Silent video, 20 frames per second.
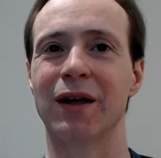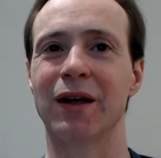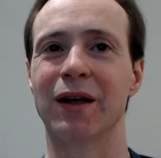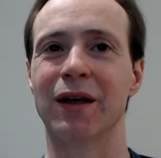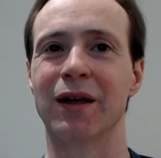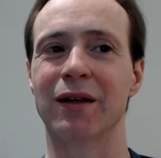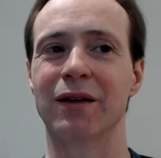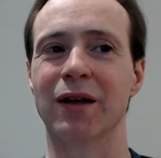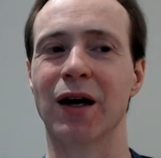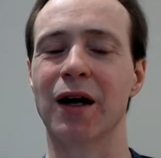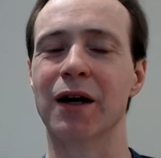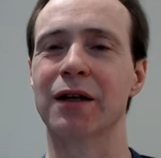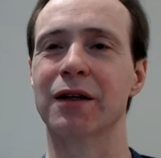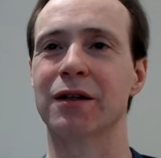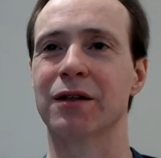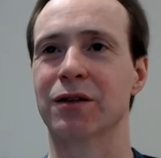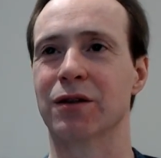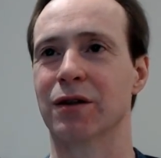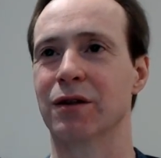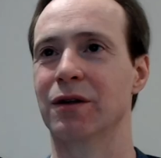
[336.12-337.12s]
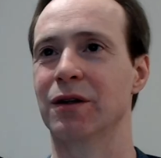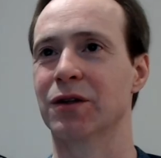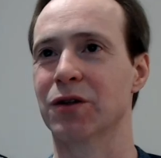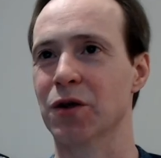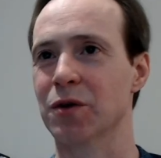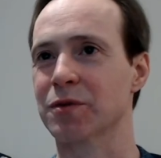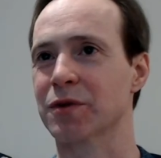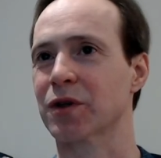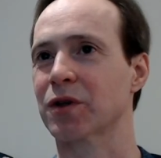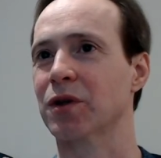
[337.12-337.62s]
Not in
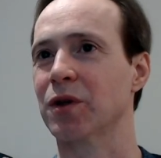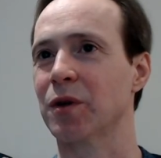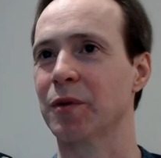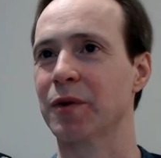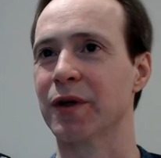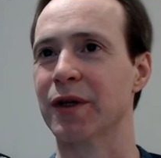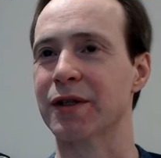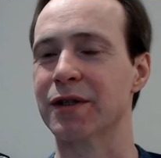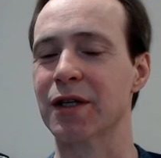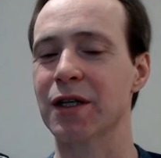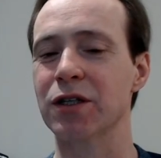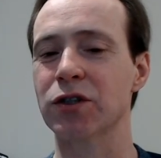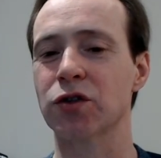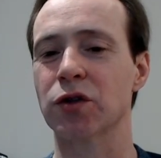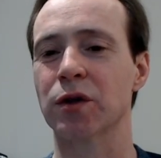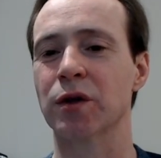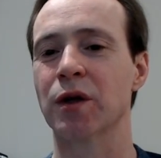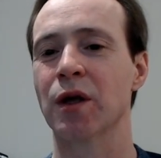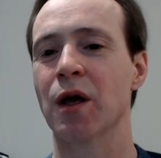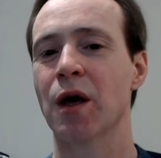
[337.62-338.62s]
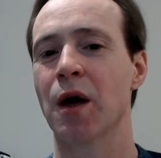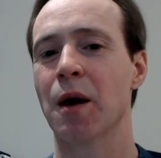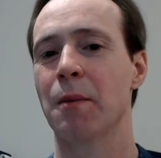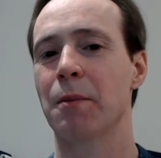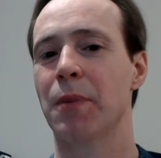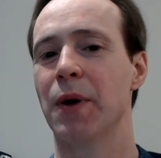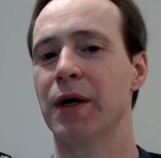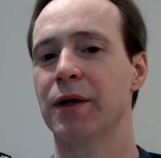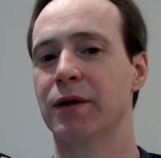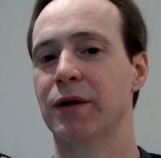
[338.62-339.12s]
terms of globalization,
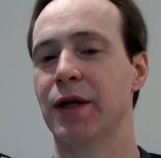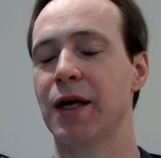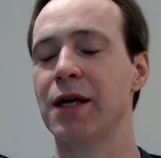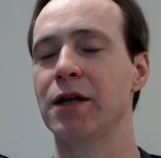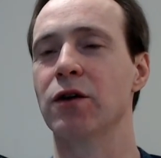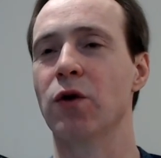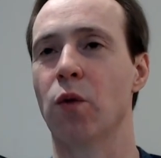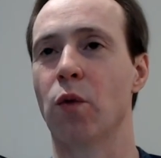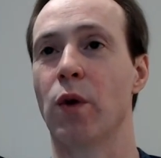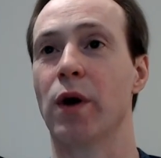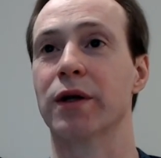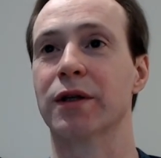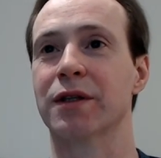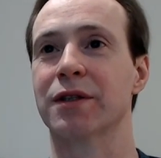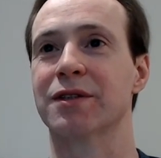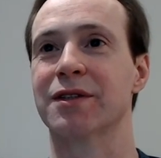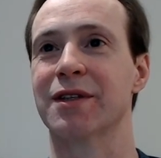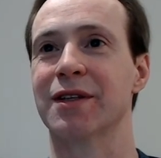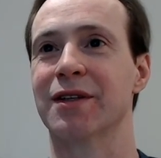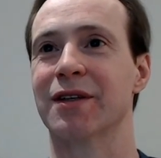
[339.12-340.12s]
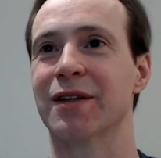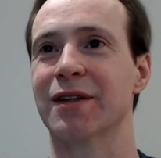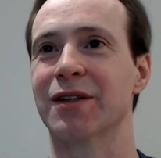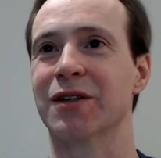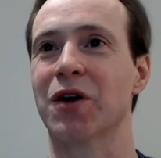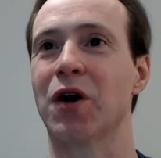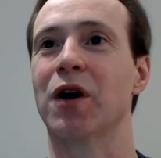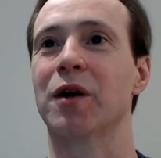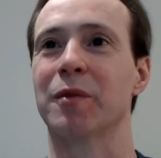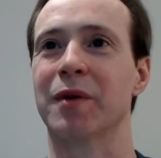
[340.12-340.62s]
but they don't want to see the
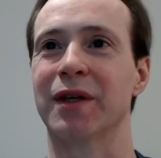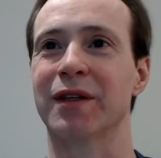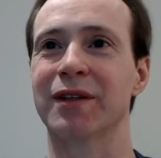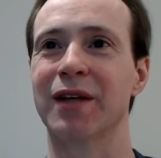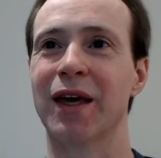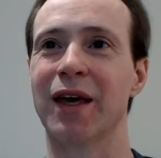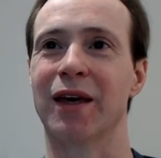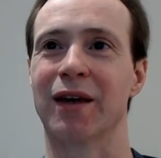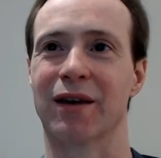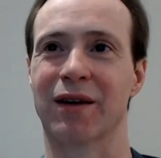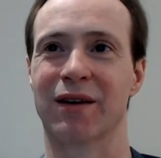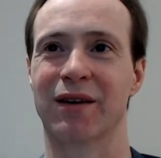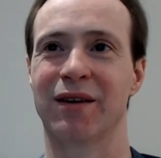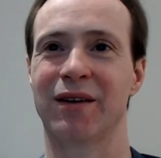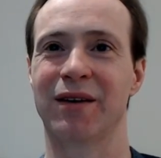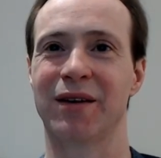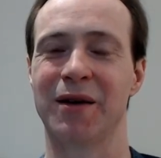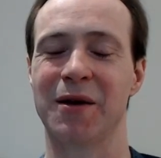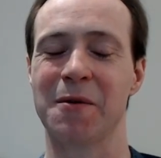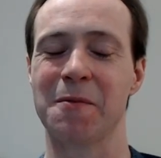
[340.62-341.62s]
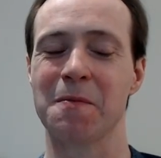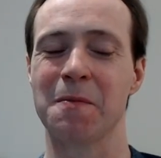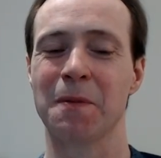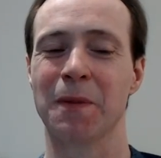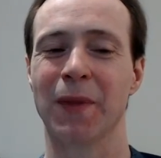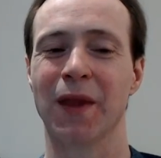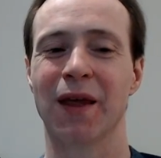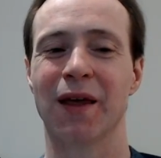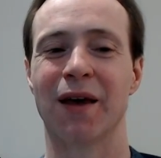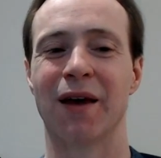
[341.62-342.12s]
economy tank.
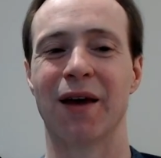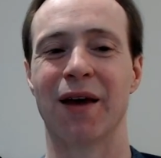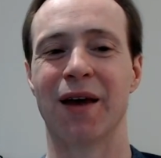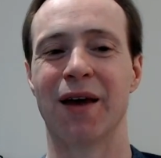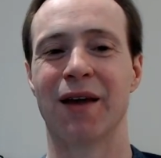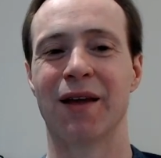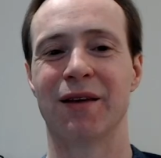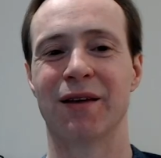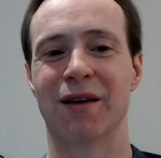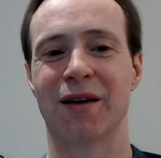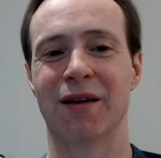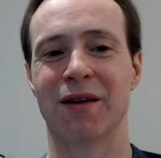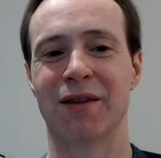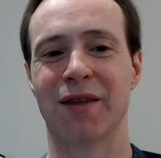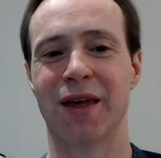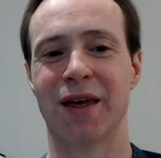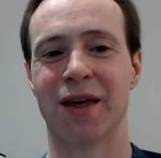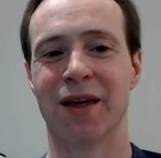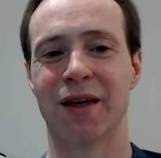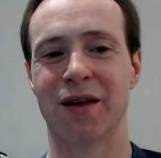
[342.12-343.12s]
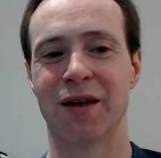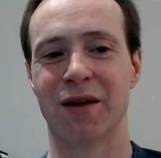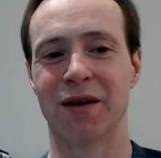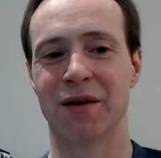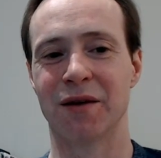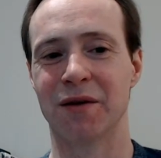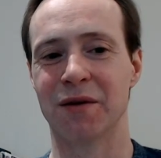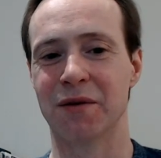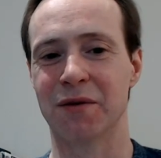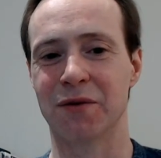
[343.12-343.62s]
And they
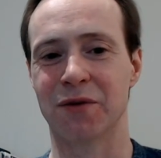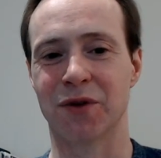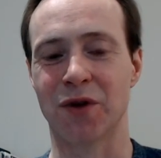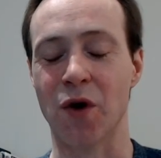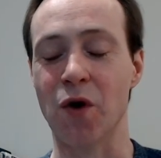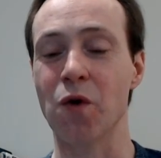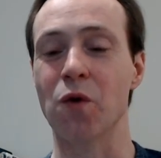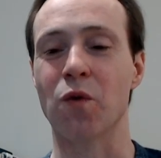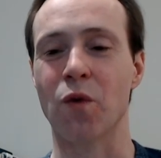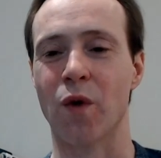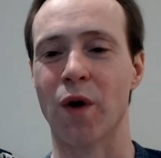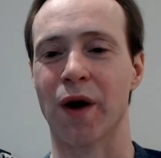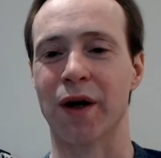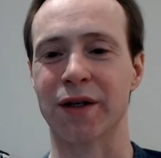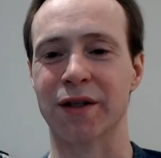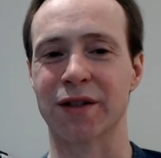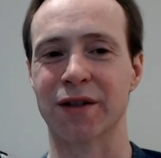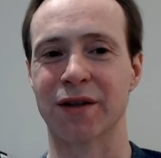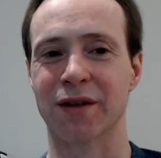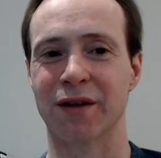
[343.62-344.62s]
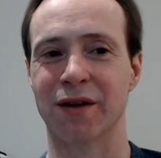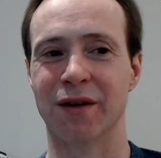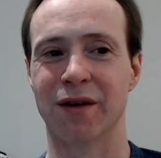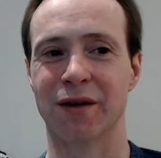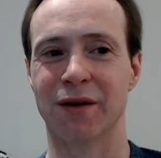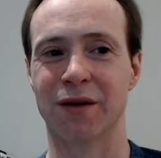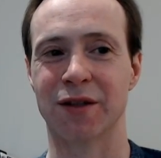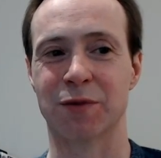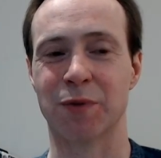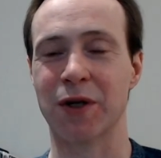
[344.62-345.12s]
don't want,
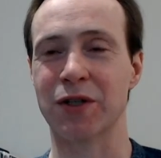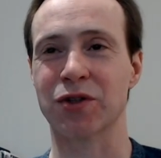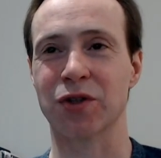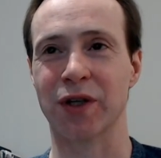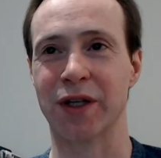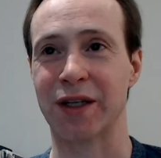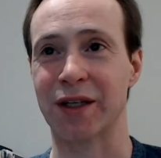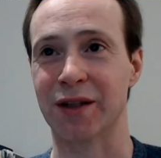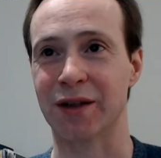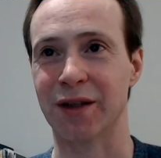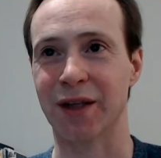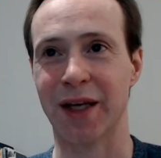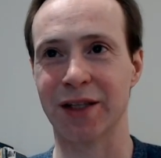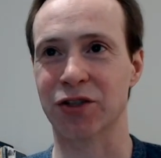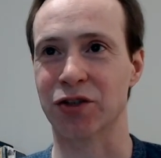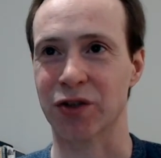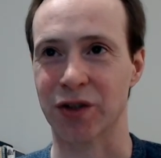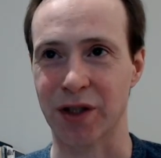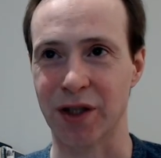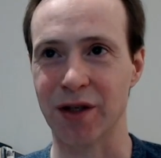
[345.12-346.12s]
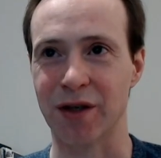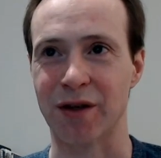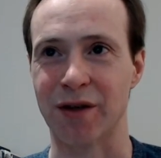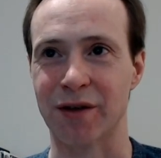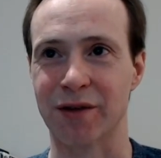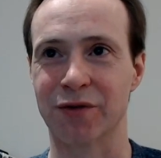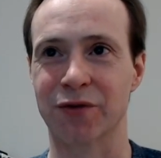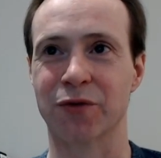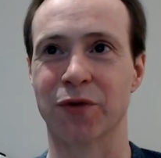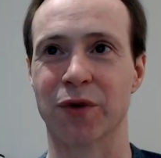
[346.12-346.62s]
especially in an election
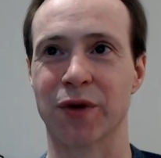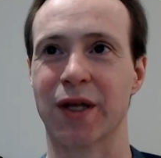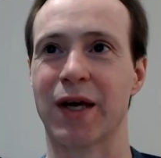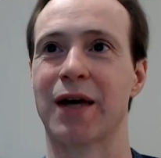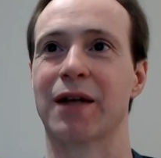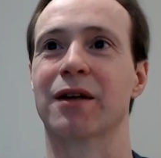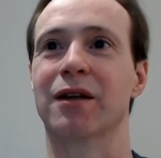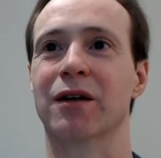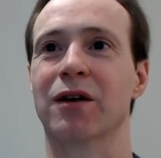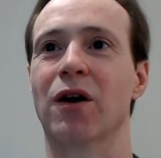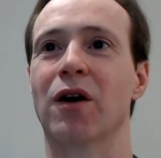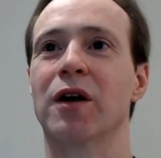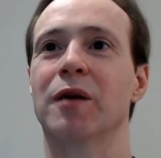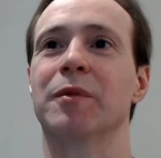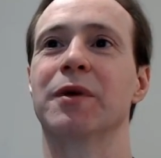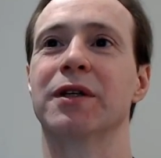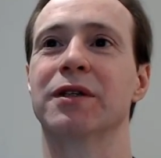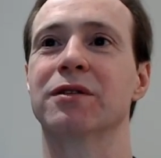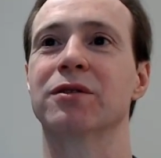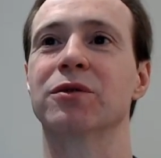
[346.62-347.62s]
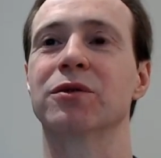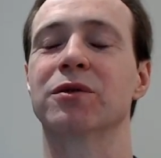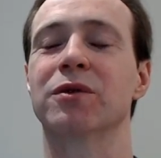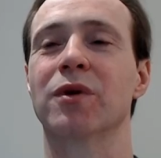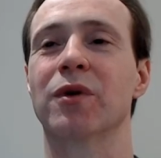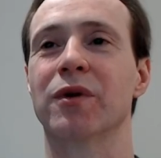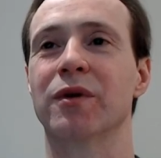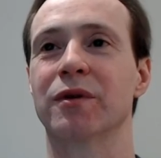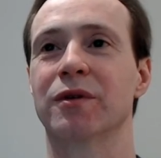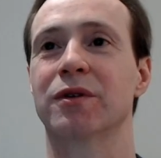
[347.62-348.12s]
year, for that economy
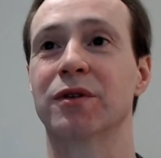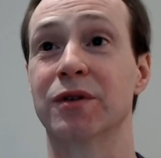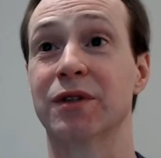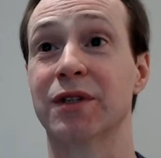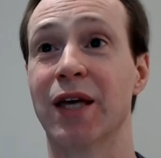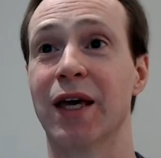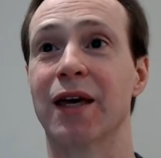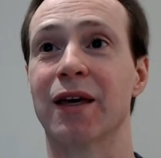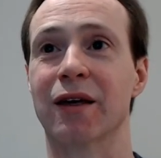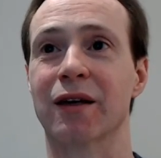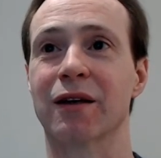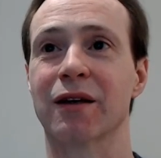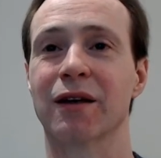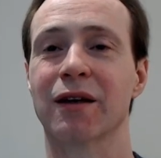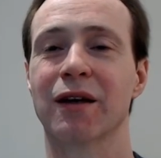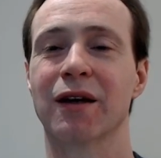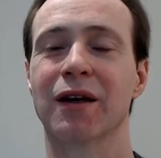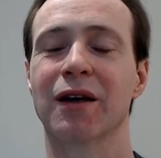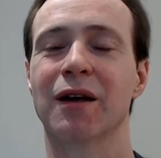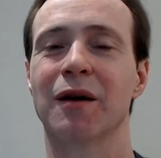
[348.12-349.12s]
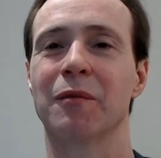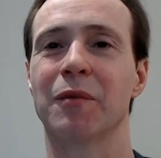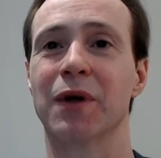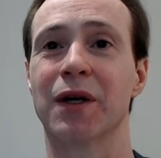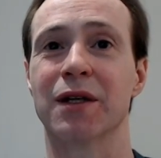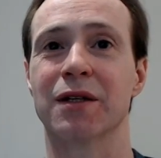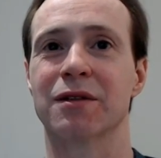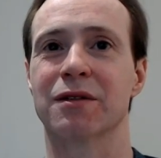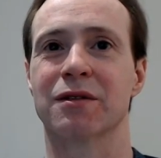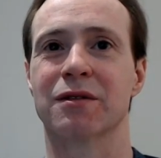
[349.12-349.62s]
to tank.
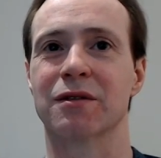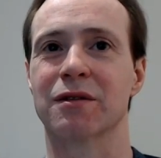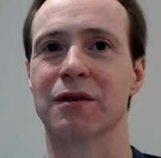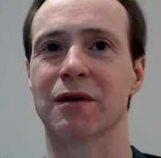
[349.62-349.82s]
Because